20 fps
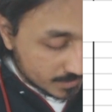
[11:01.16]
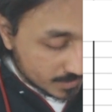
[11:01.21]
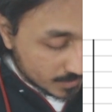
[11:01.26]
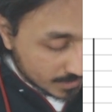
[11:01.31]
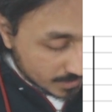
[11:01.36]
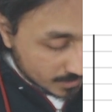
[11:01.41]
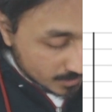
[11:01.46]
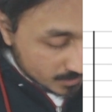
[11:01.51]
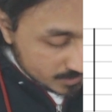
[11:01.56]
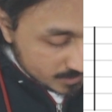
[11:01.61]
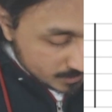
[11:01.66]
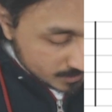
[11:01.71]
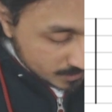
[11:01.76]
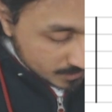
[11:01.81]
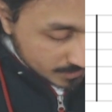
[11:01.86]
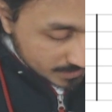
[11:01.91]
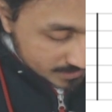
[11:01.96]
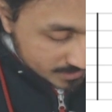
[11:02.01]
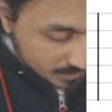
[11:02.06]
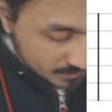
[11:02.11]
You can also
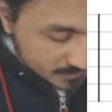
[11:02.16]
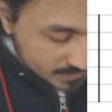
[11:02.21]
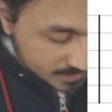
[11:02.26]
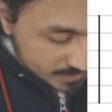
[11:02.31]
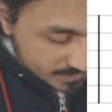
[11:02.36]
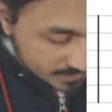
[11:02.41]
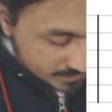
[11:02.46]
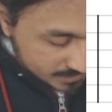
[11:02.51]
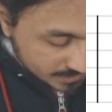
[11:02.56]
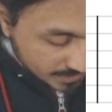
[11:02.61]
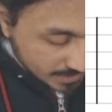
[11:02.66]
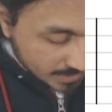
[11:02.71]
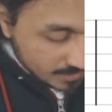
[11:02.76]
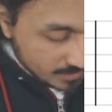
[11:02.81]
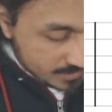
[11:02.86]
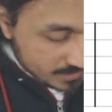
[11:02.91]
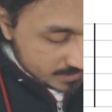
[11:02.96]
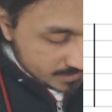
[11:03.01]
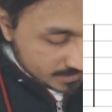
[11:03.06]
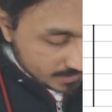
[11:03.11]
do, instead of just staying
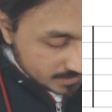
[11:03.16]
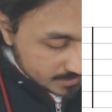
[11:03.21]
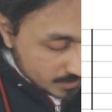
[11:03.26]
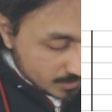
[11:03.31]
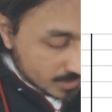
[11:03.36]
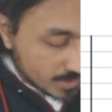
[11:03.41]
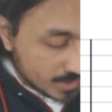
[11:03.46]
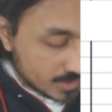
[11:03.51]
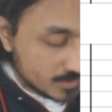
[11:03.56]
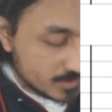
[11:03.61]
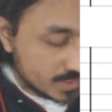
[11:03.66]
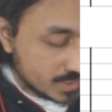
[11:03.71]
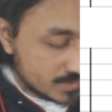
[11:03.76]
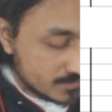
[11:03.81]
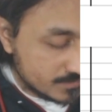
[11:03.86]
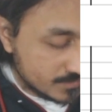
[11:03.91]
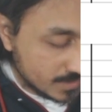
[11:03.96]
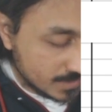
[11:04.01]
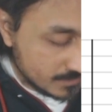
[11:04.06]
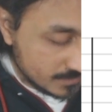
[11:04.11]
on the 6, you can do
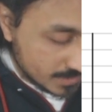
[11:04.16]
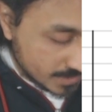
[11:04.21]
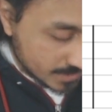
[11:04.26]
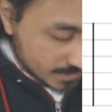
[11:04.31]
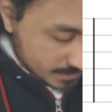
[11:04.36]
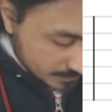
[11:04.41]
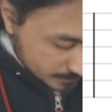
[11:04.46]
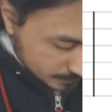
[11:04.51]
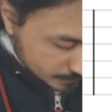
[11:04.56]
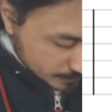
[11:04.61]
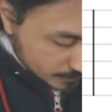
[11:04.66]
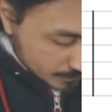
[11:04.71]
6-5, like